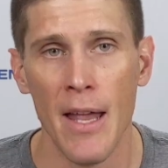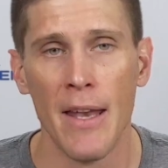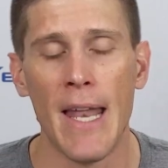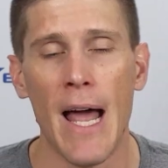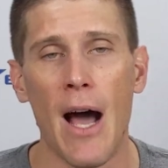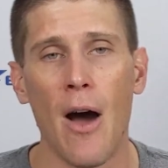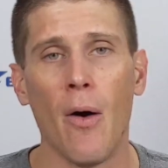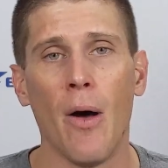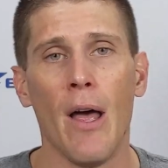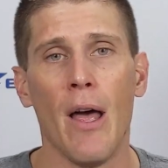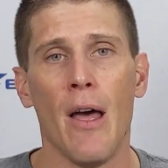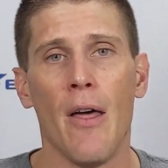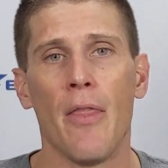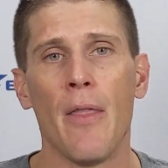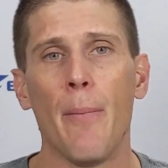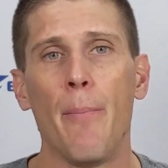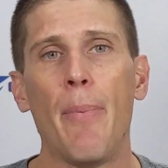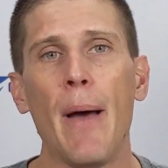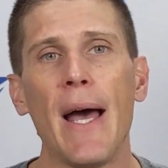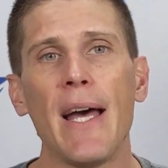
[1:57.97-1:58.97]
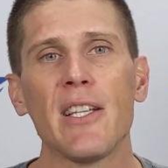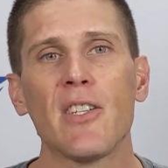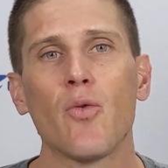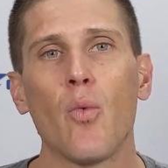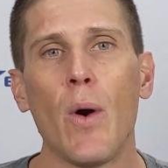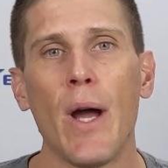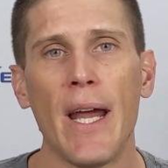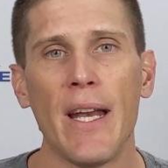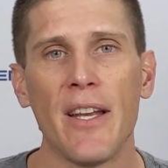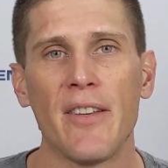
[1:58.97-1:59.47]
Now, the best
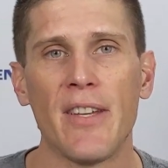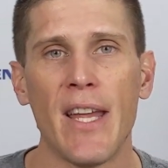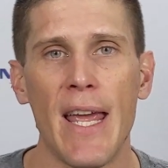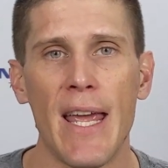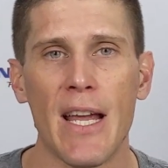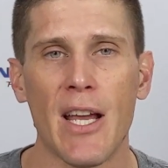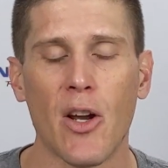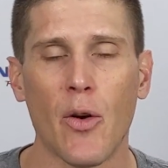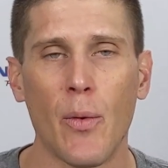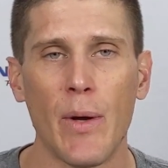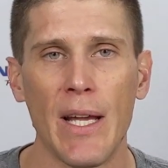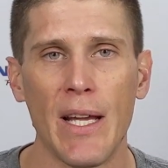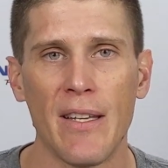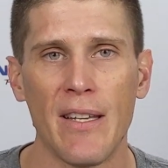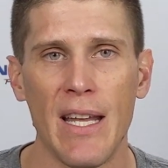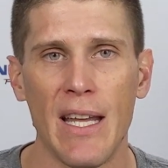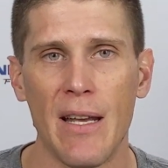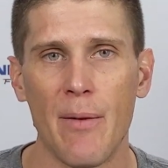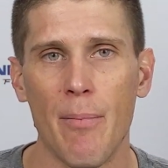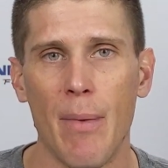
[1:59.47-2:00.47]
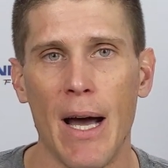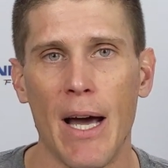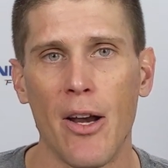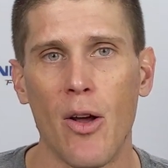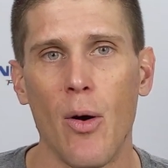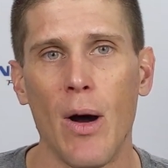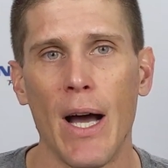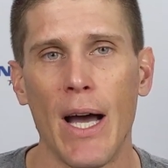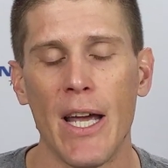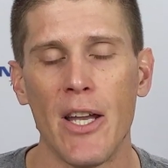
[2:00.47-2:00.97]
way to take creatine
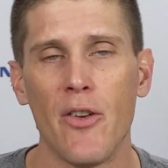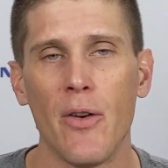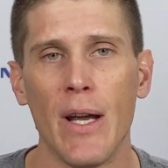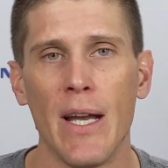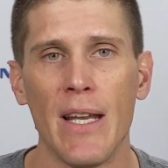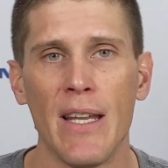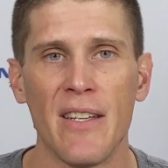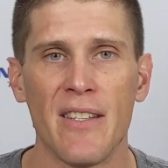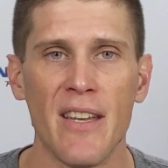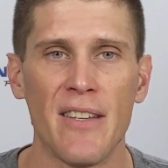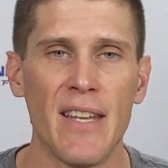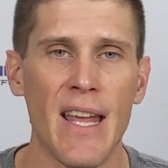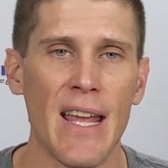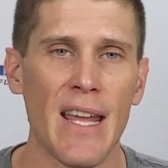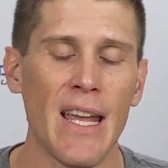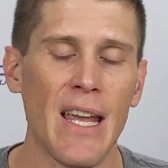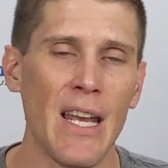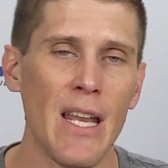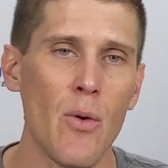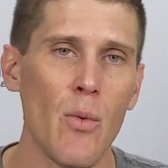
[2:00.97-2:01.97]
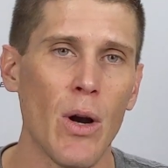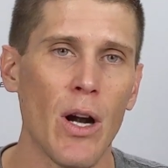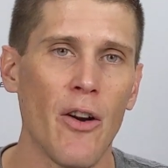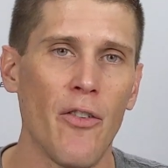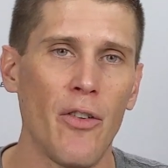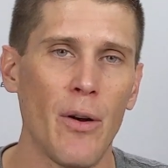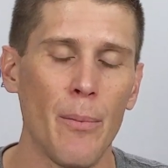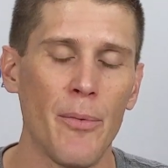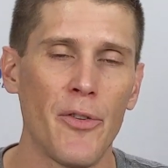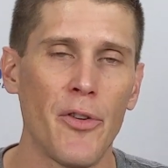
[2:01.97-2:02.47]
monohydrate is to take anywhere
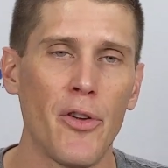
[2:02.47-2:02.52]
from